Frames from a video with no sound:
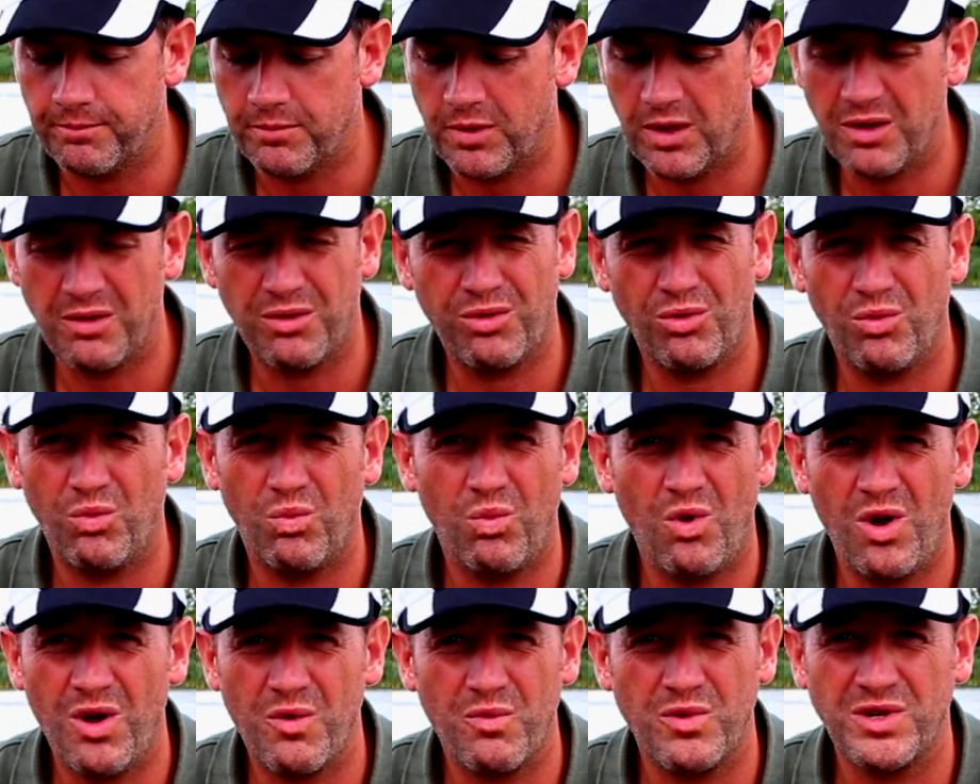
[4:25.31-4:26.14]
But I thought,
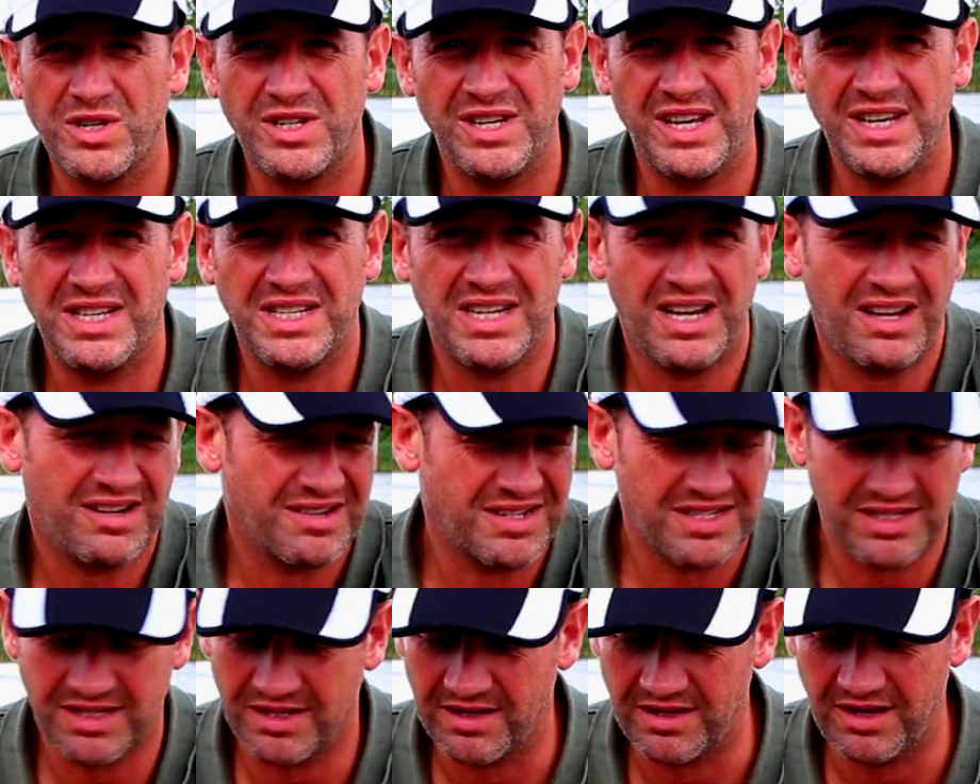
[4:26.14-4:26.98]
why would you need
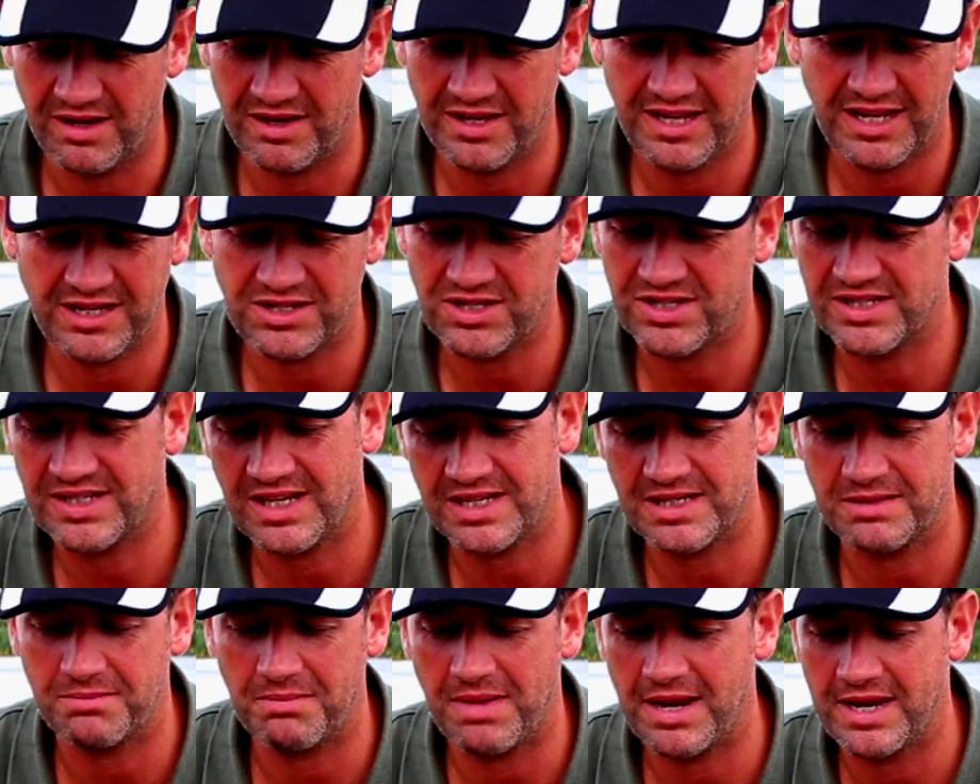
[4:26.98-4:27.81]
tungsten? That just
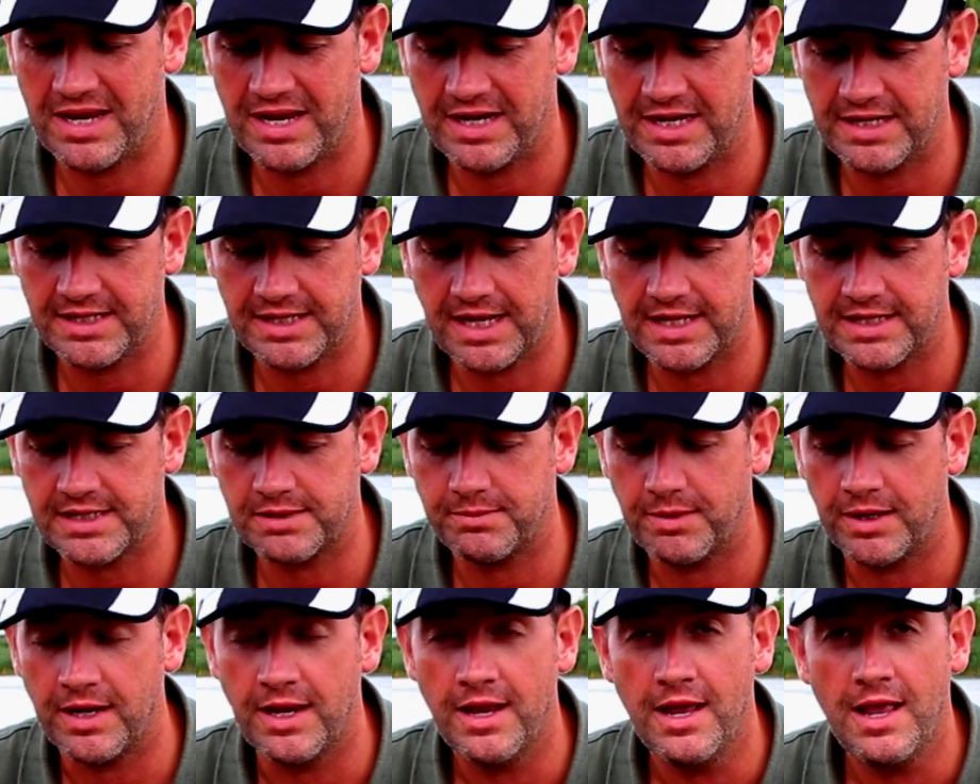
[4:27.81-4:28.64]
doesn't make any sense to
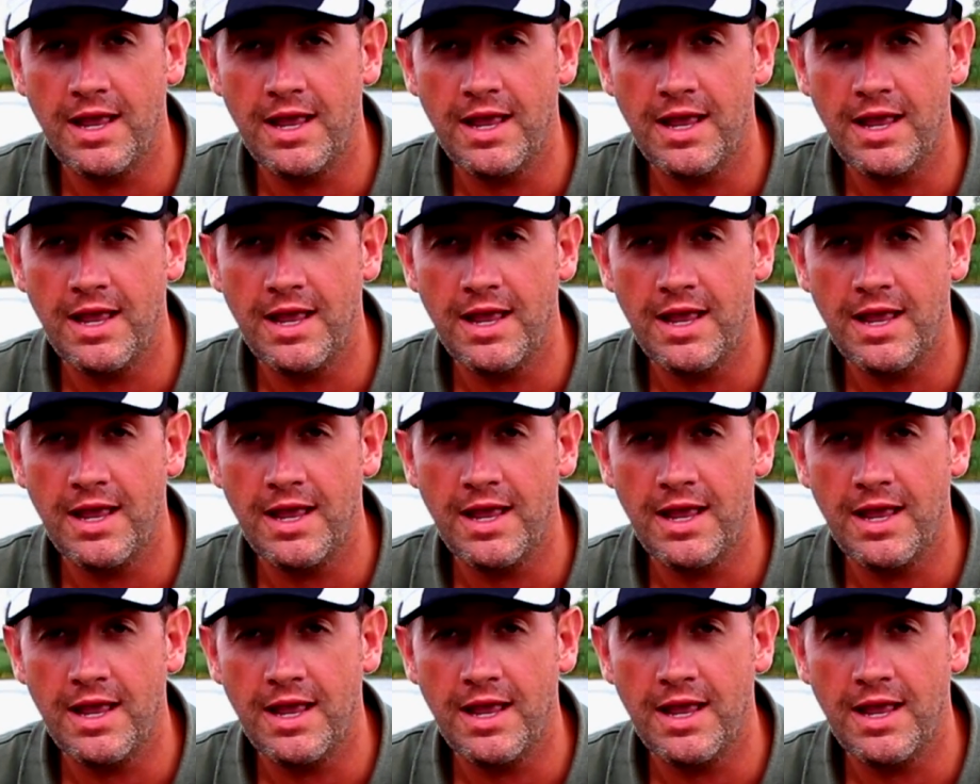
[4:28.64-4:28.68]
me.